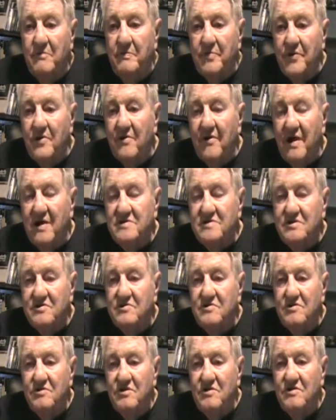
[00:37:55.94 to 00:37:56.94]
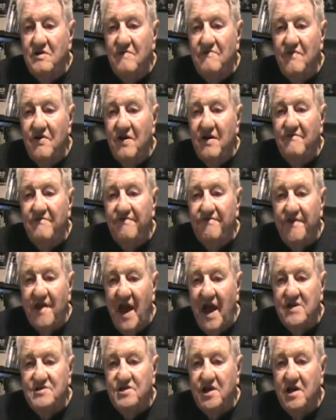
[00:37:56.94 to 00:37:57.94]
Bluegrass Student Union, very
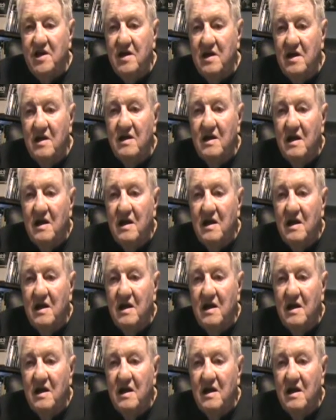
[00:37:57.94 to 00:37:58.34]
flashy